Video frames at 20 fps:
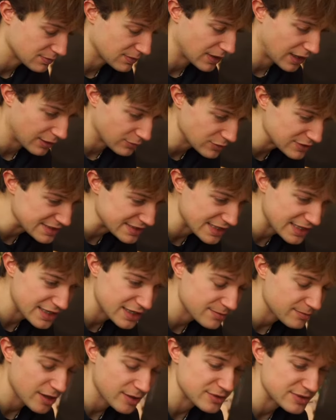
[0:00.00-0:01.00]
would say
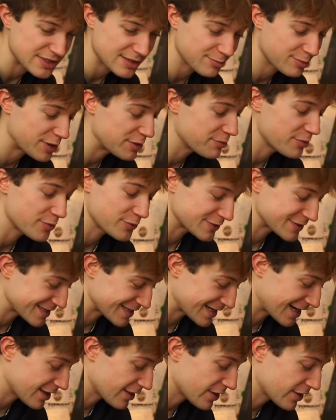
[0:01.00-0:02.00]
that maybe some people would
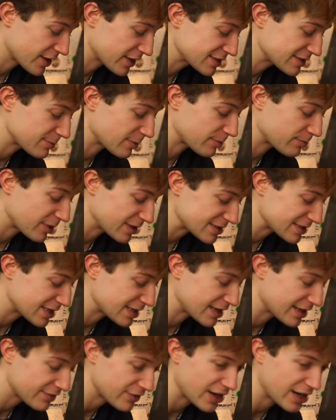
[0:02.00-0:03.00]
say other things, but Pascal
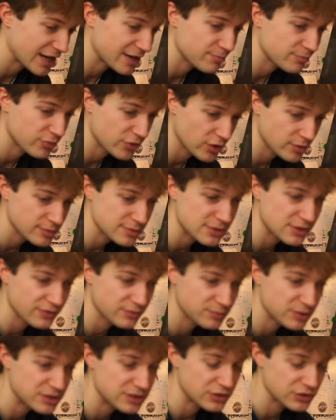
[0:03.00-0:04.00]
never had problems of
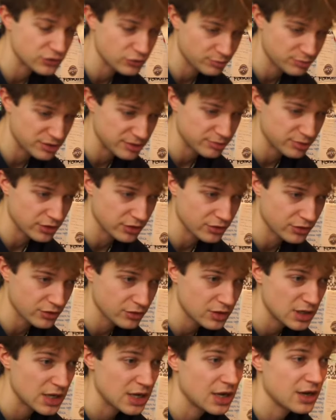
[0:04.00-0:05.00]
meeting new people, you
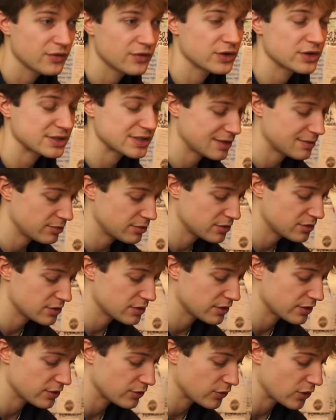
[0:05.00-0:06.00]
know? For example,
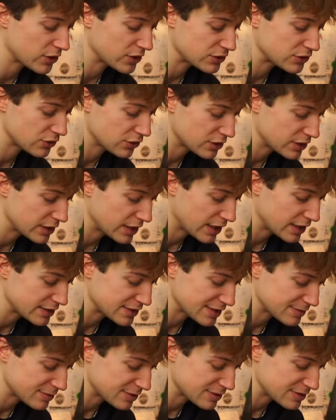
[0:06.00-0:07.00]
the walkie-talkie guy
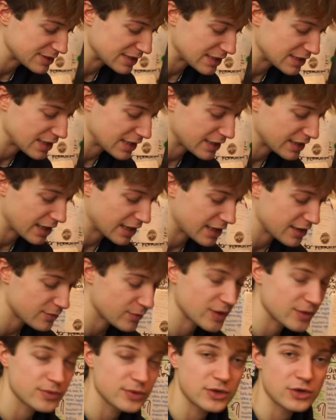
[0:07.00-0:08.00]
sometimes said like, hey,
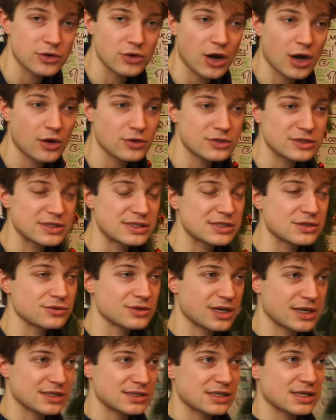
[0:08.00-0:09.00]
when we go out, it's so
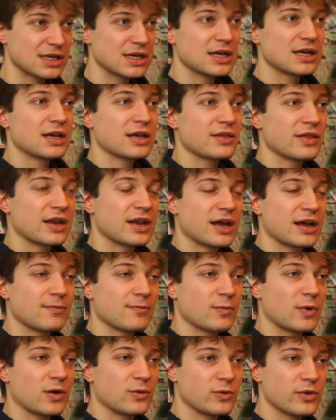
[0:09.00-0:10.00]
nice that
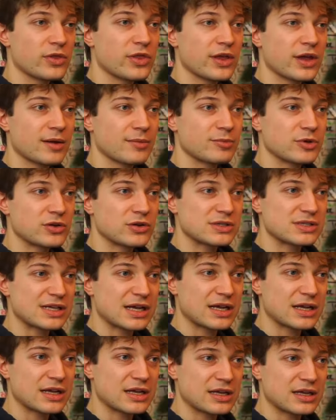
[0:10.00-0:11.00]
I'm with there because
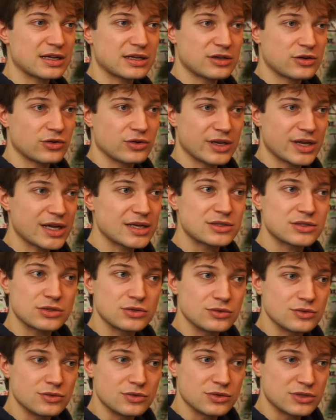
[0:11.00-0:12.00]
I connect
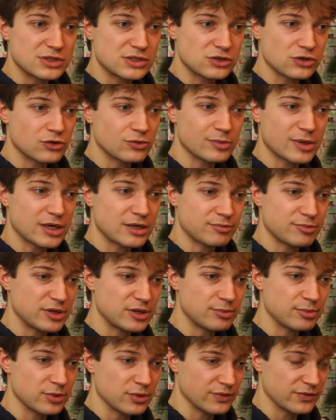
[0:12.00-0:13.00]
to so many
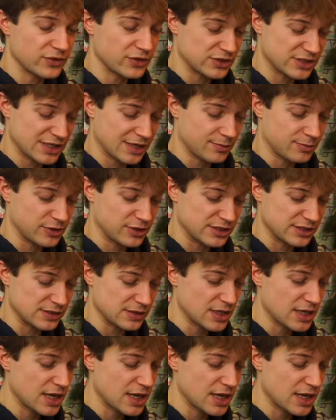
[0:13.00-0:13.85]
people for some reason.